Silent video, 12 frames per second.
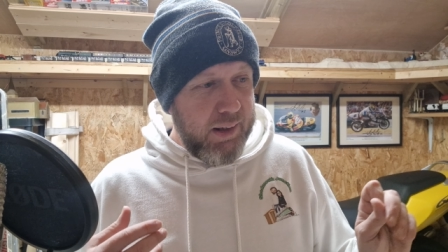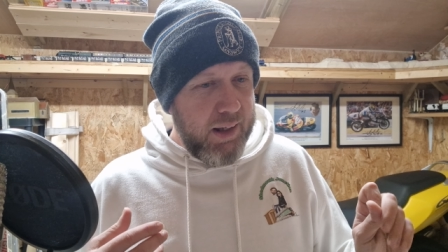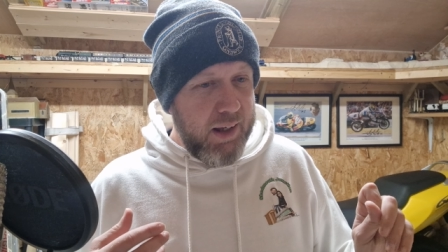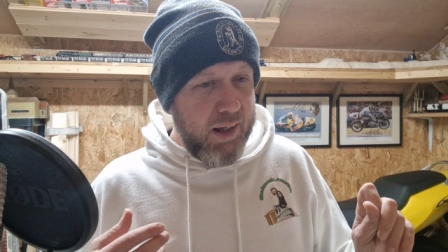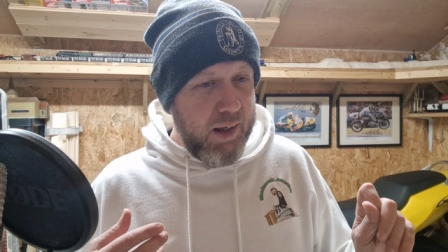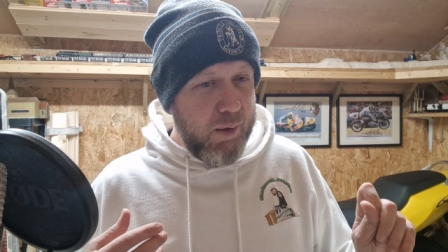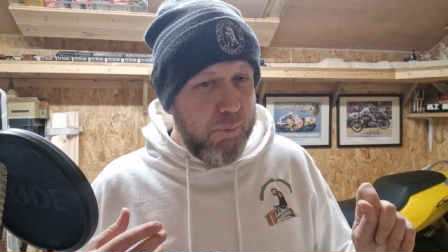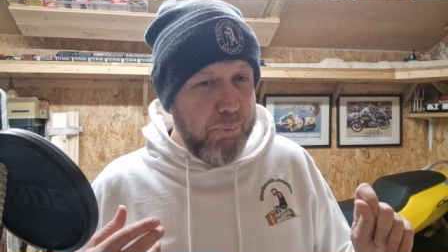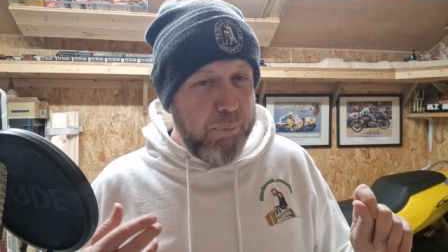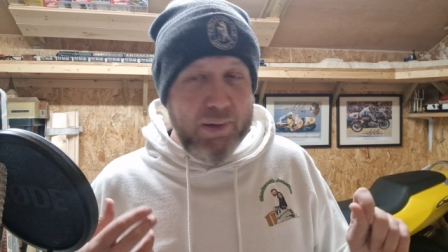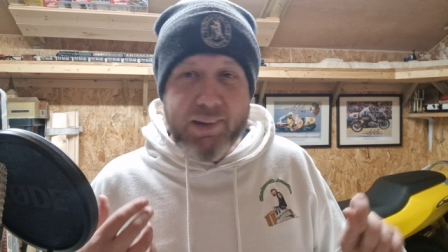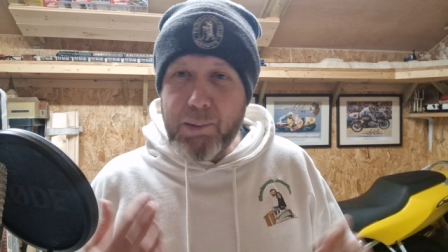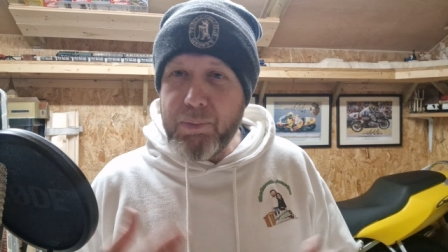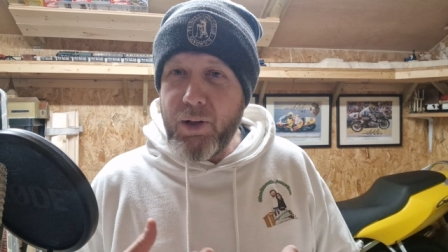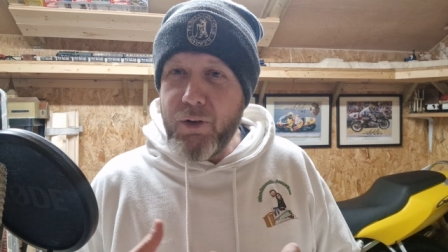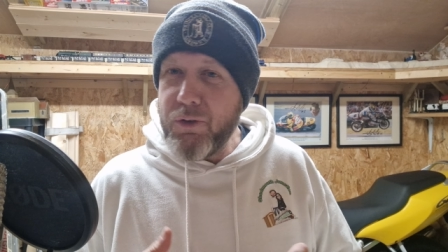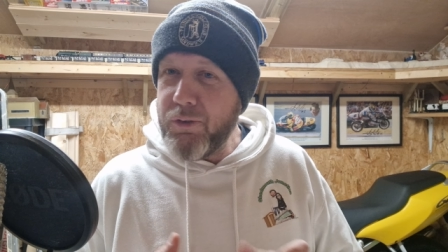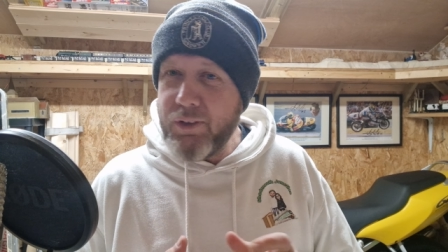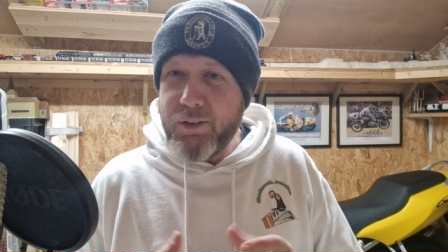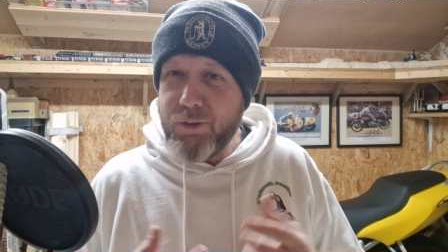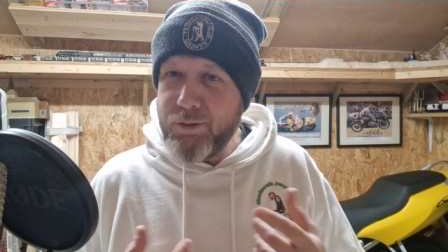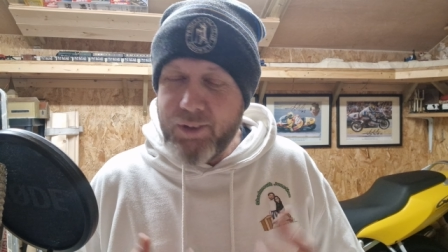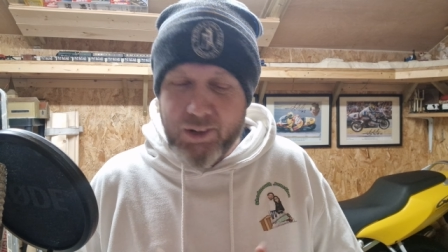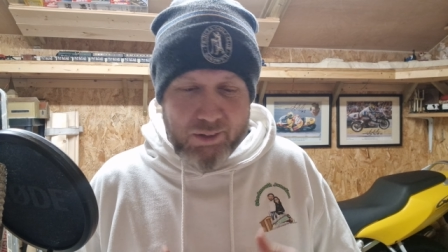Uh, but Double O
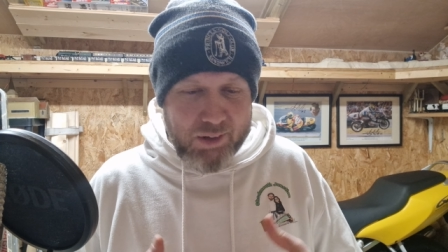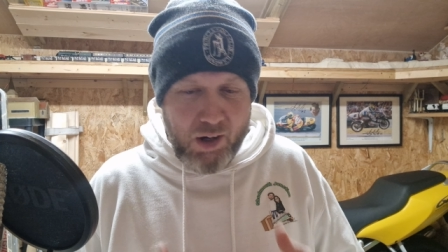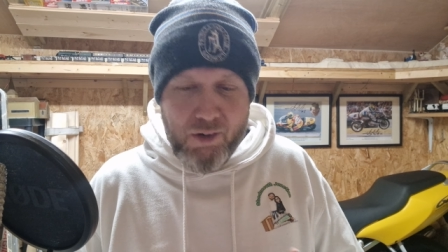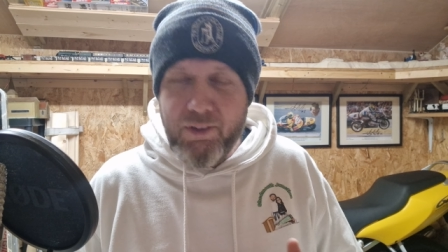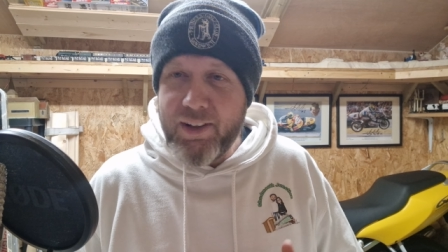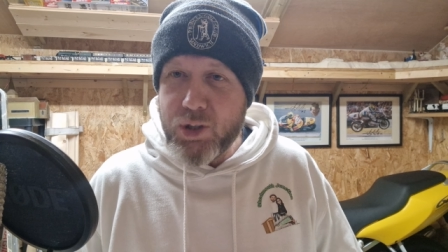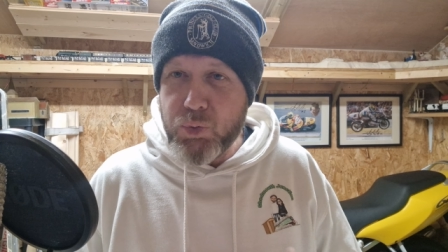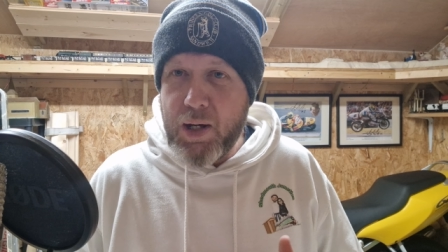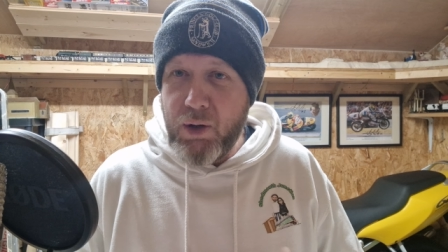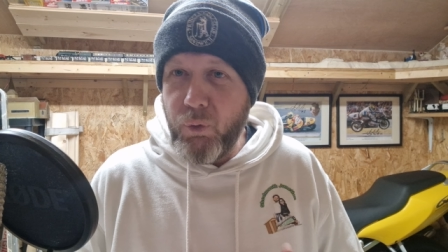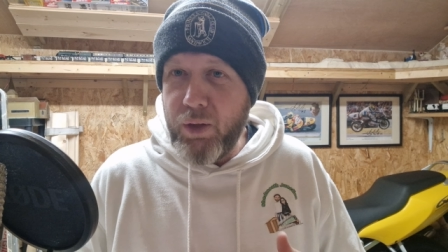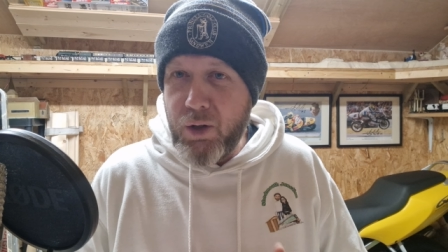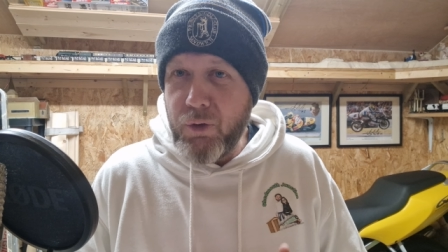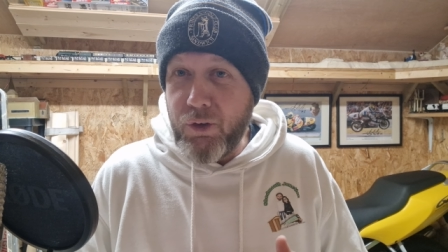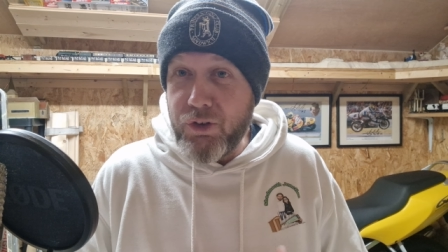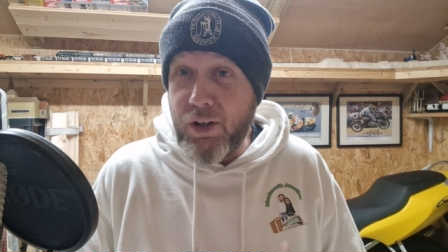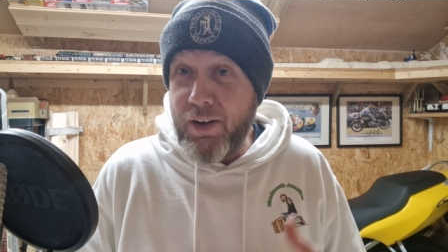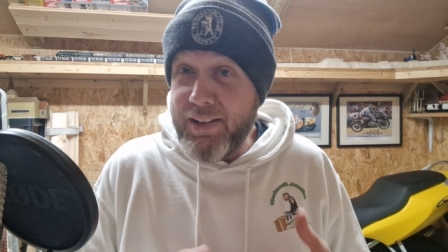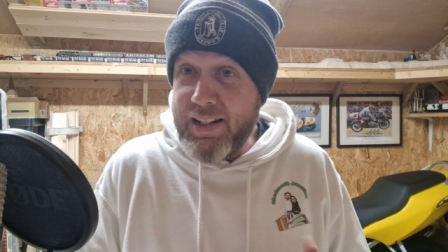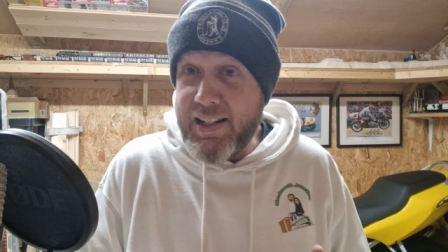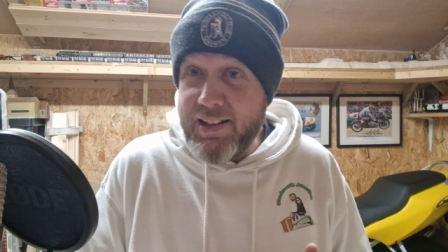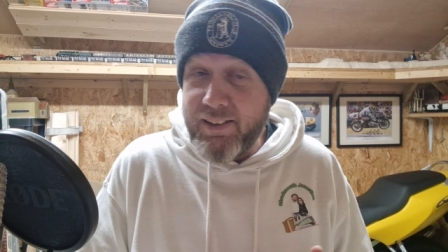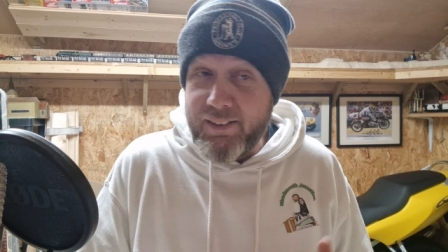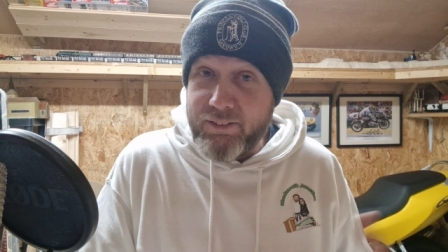currently is where all the locos that I
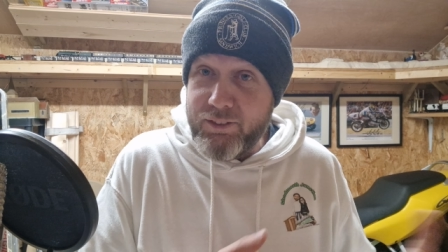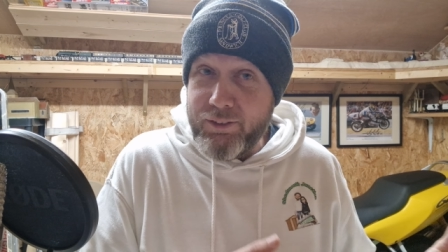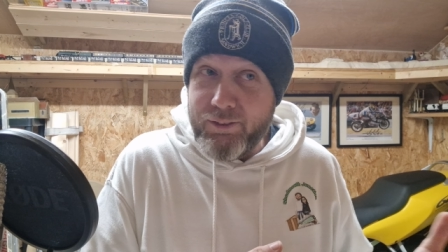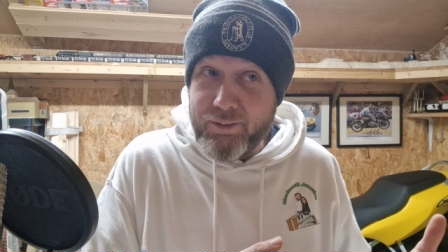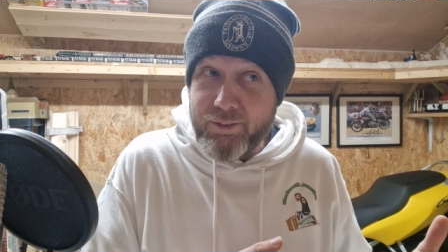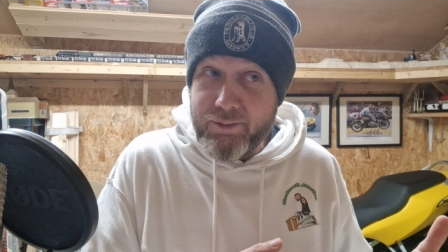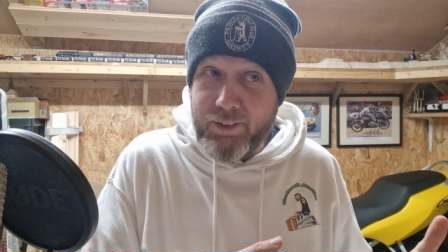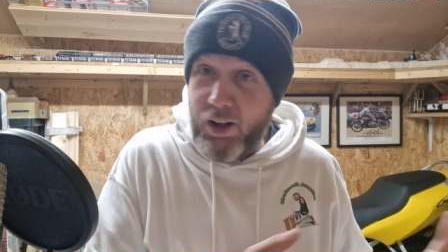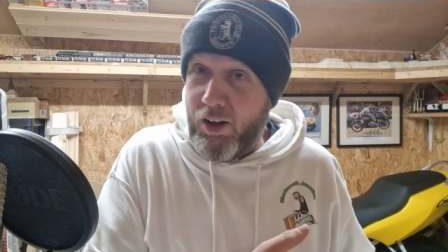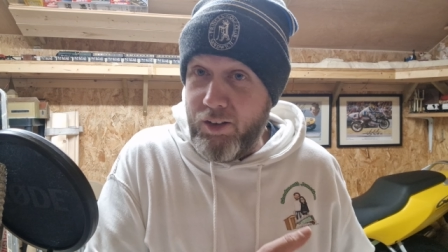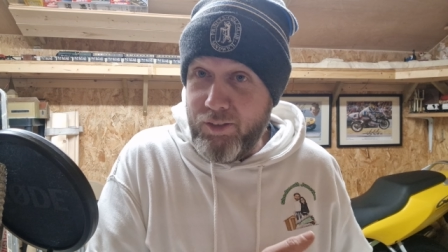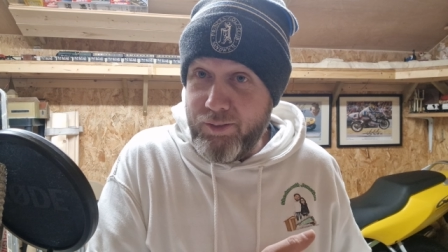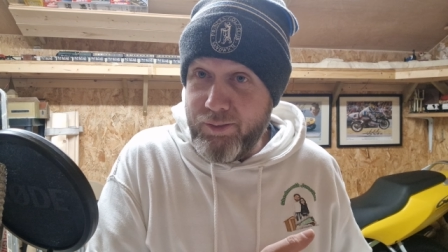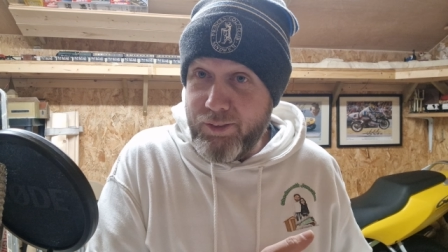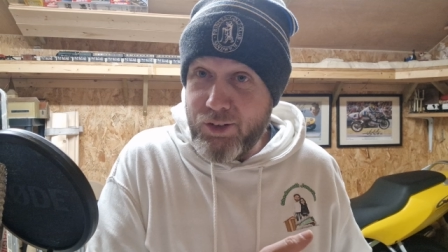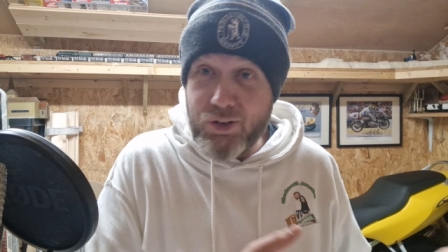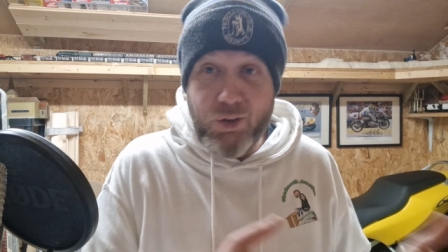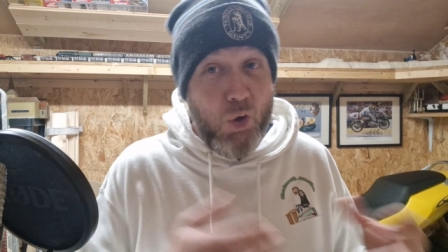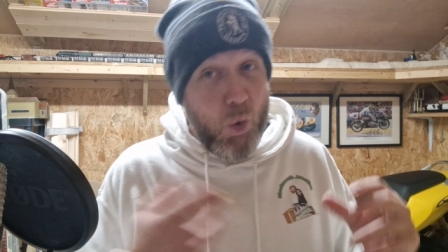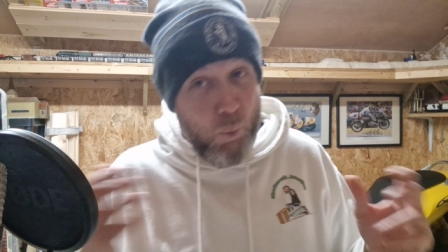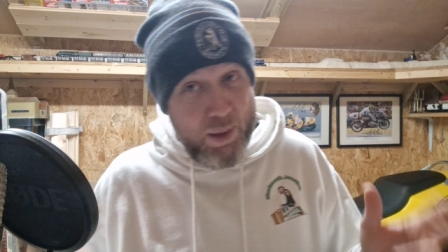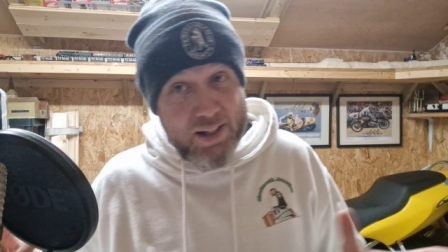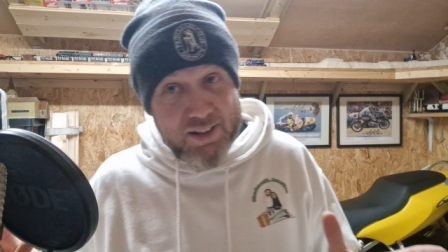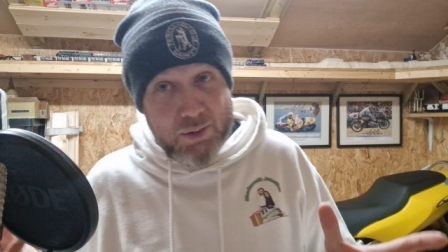need are. So I've got to
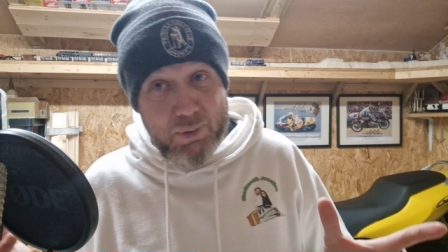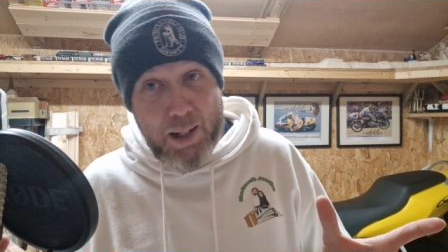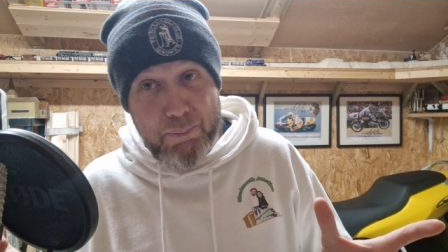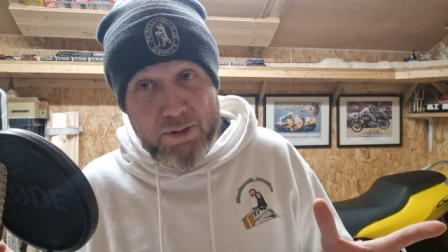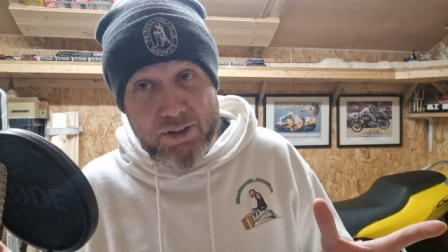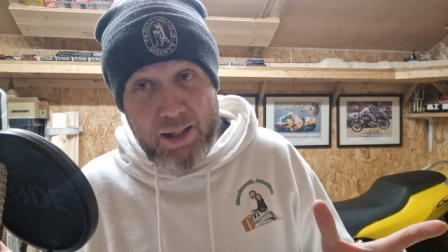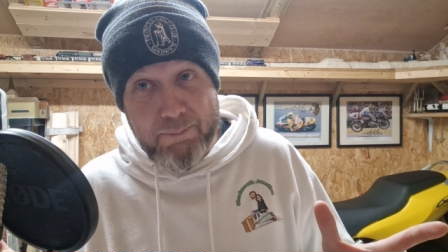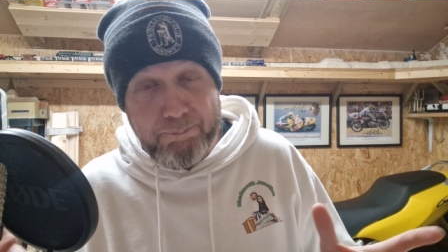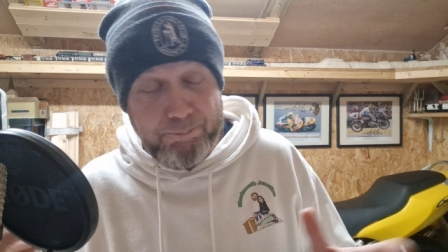wait and see what happens there.